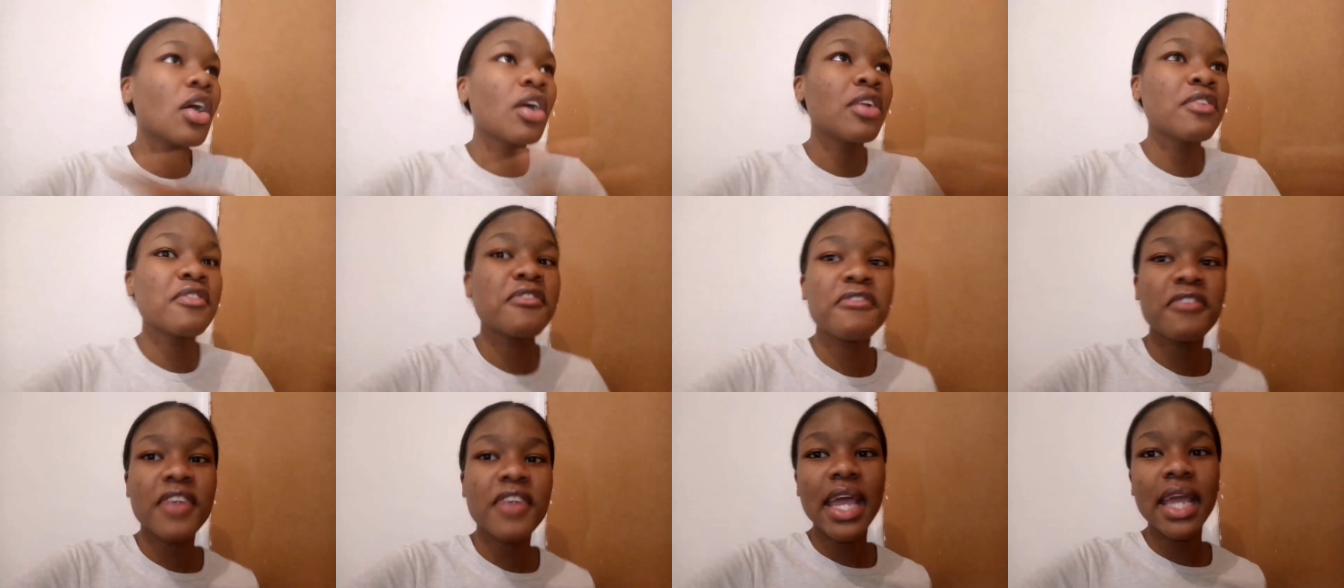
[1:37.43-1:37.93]
on
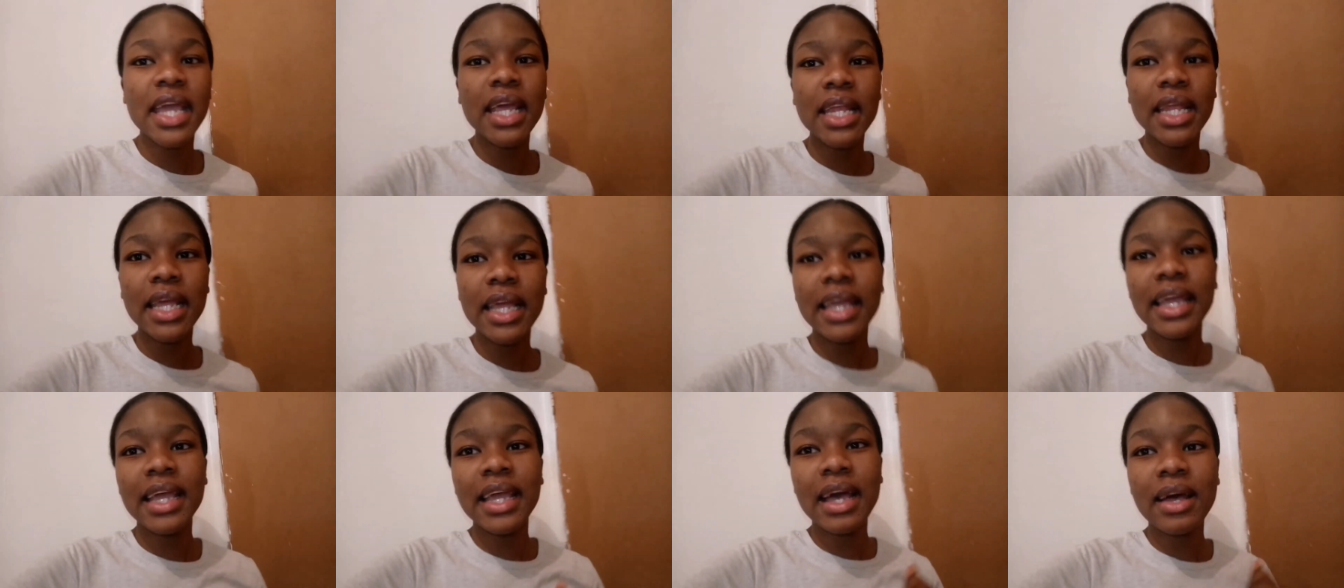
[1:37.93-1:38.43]

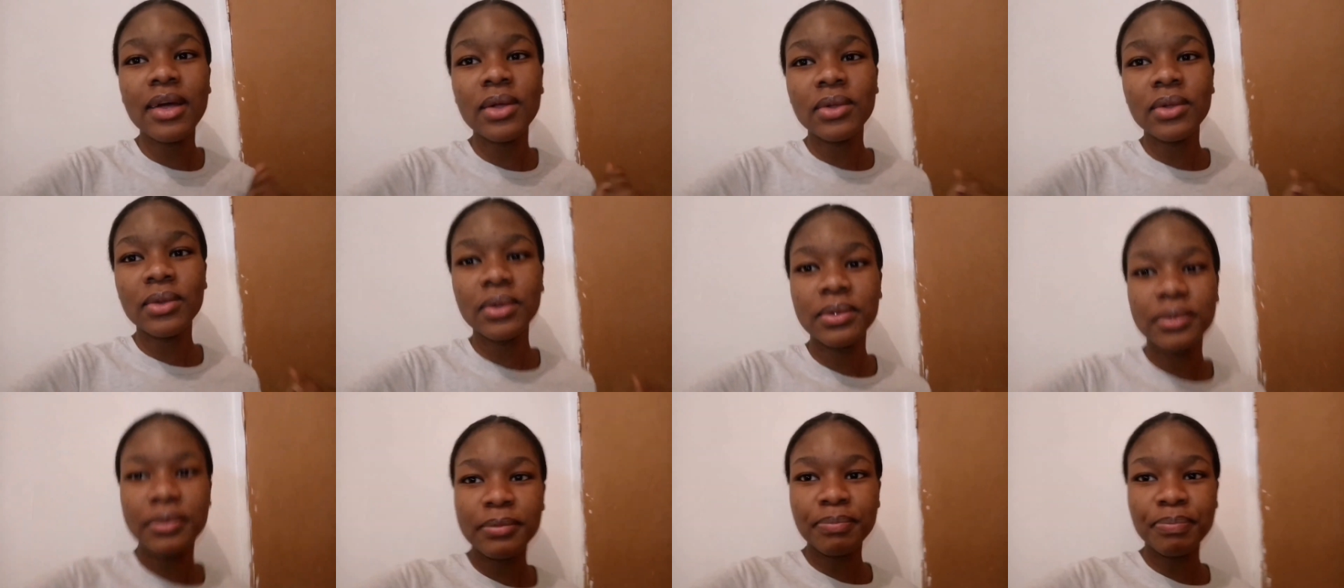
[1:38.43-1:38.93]
friday
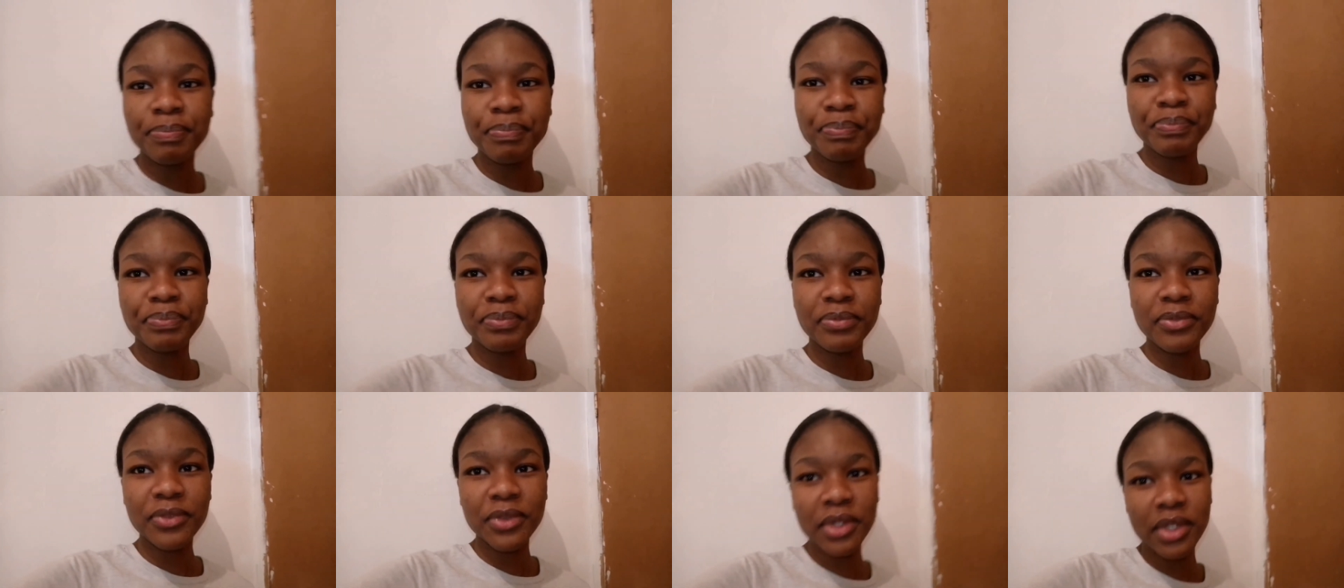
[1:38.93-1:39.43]
i'll
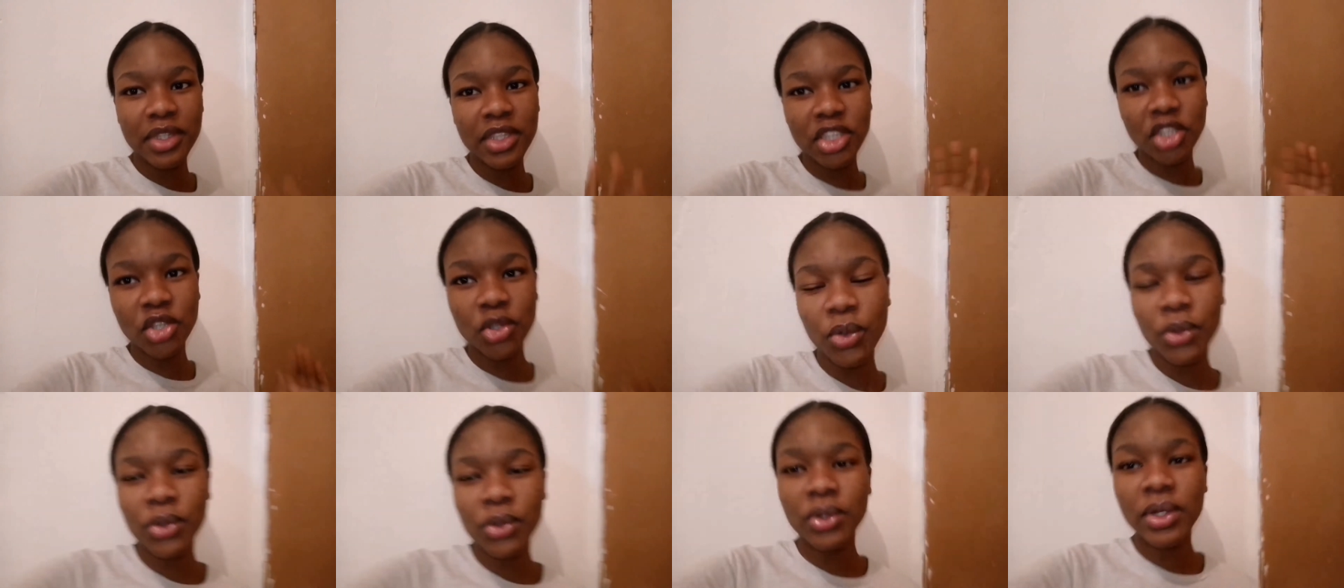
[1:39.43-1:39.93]
show
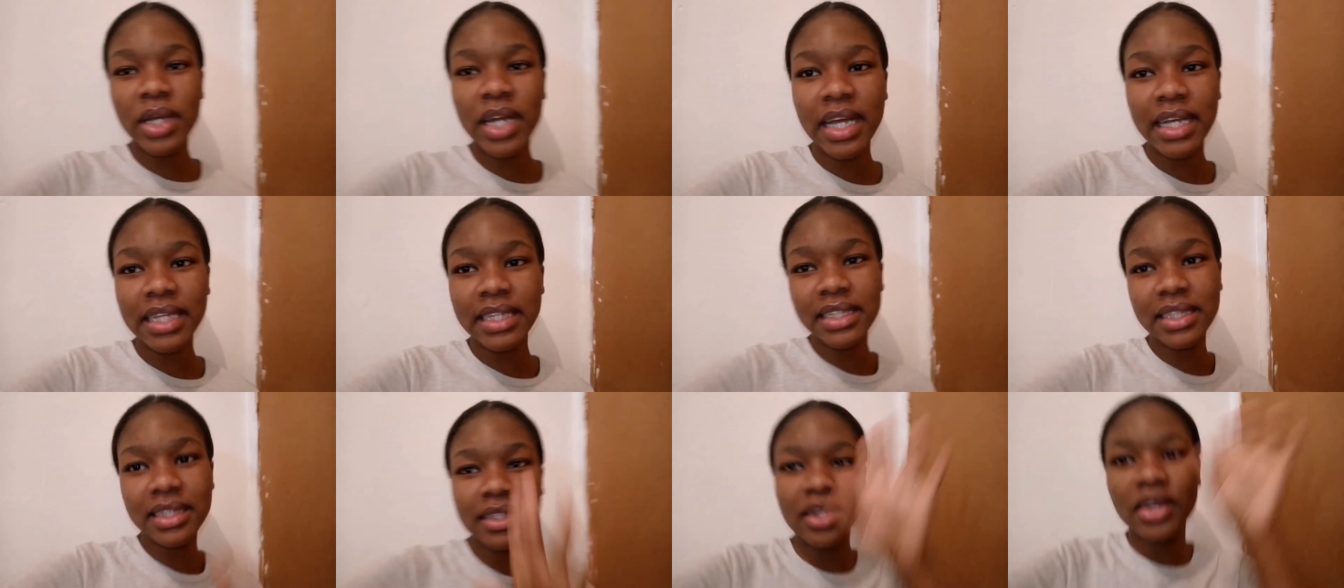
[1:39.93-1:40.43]
you
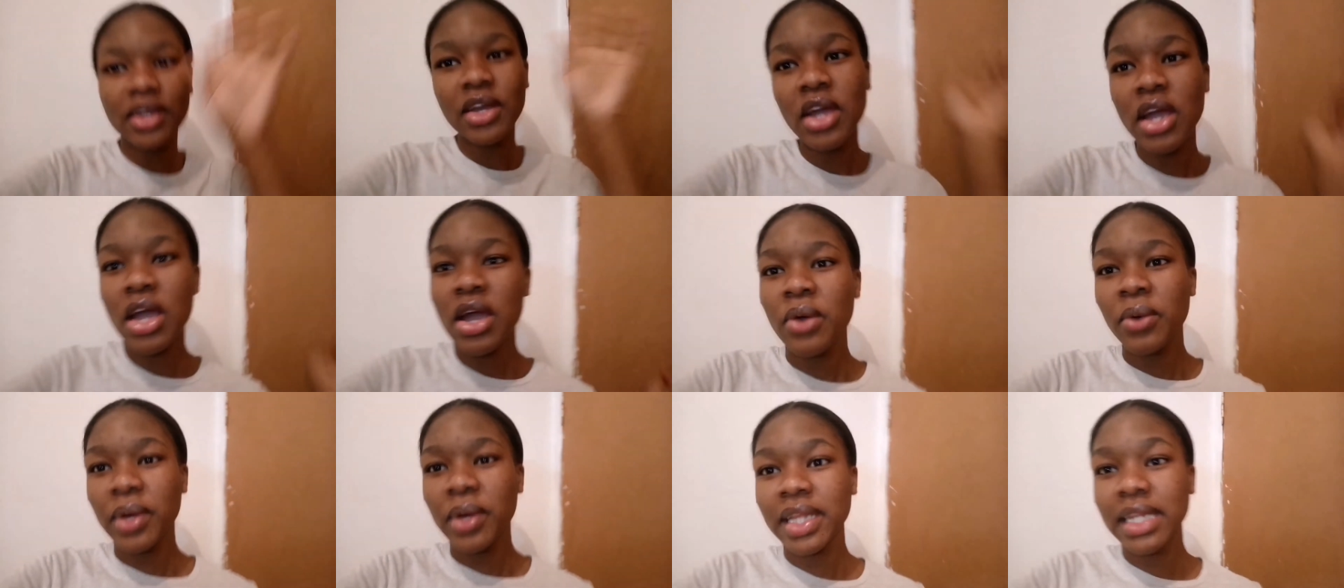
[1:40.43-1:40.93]
guys
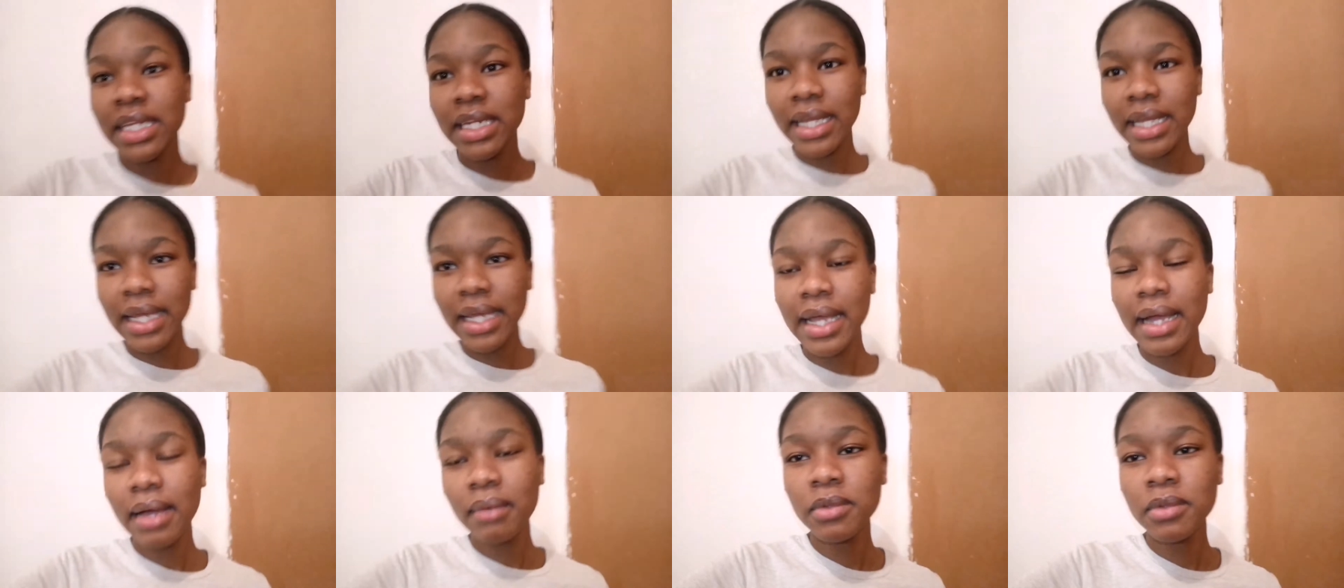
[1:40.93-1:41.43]
when the day
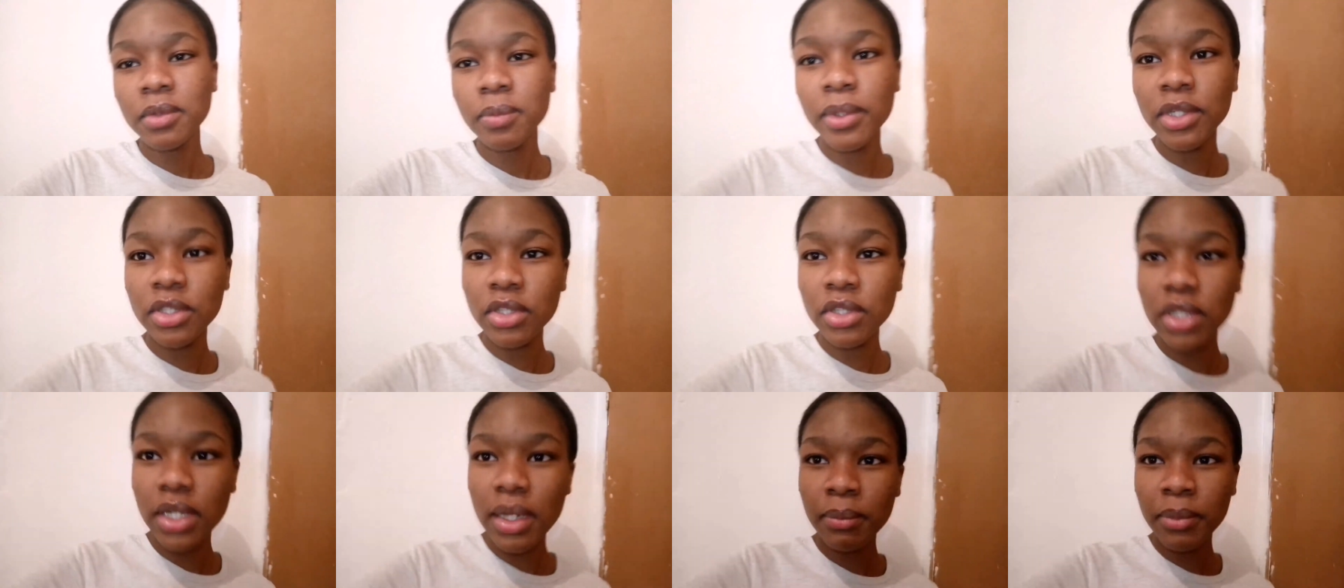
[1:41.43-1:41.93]
comes but
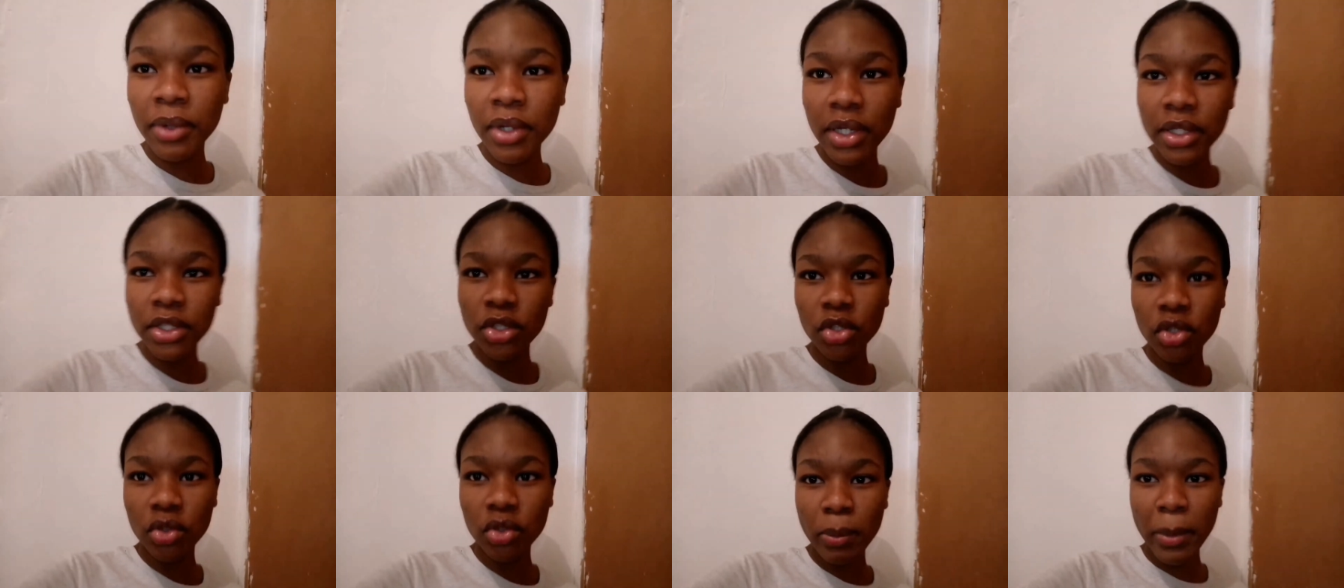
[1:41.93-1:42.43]
today i'm going to
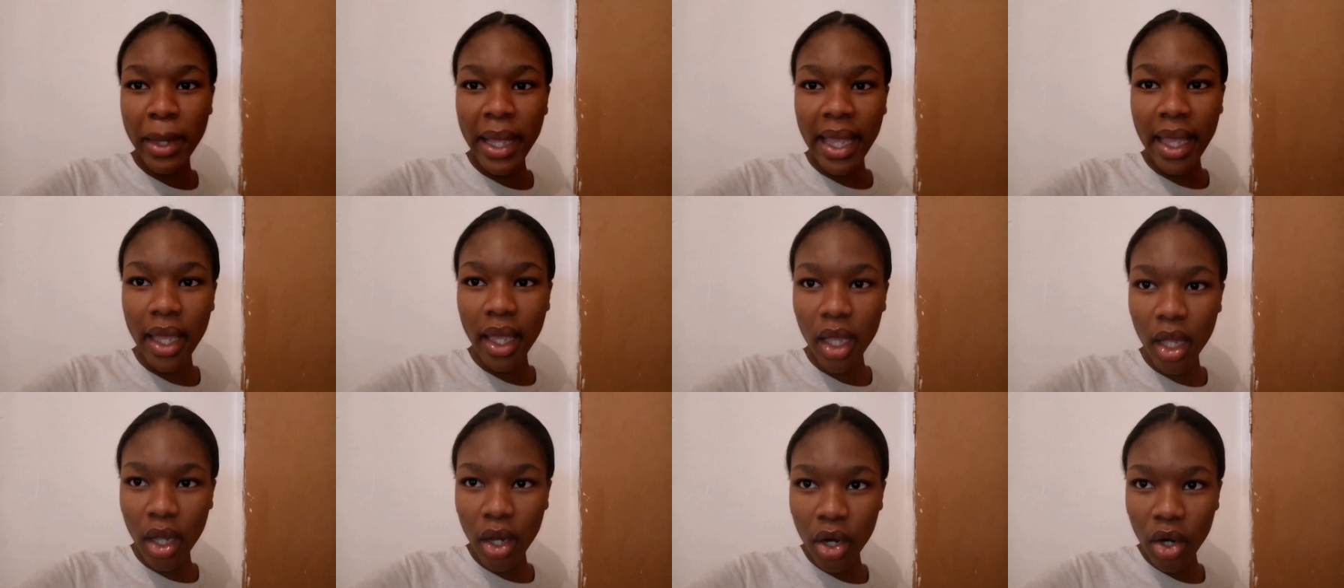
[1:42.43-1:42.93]
do my
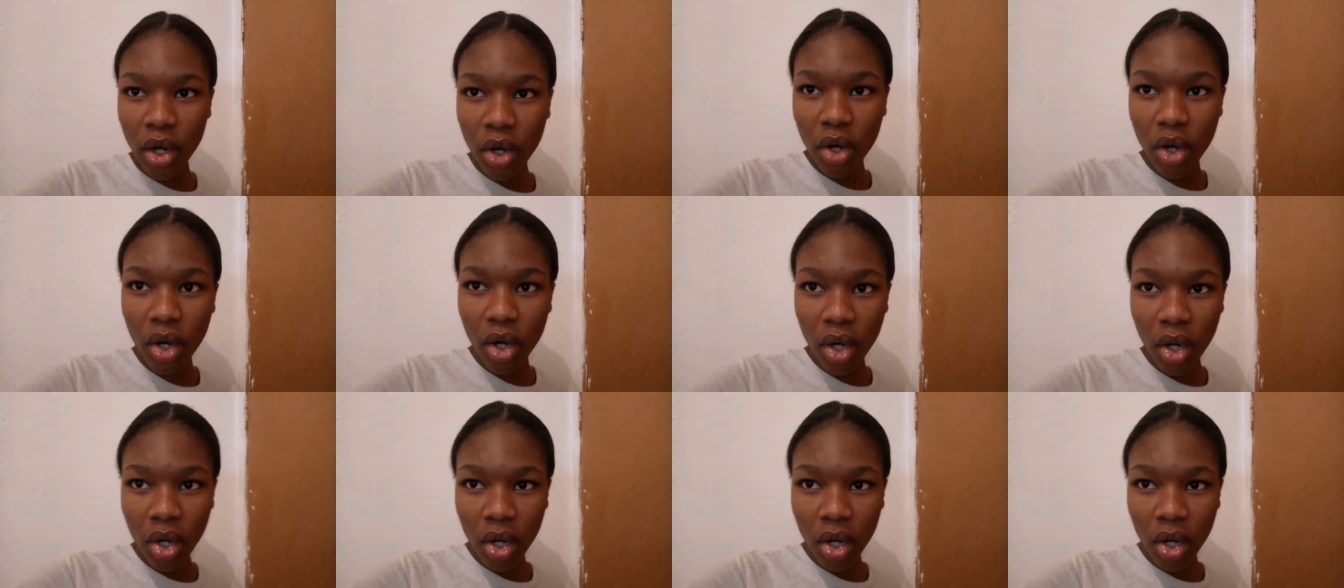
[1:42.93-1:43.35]
hair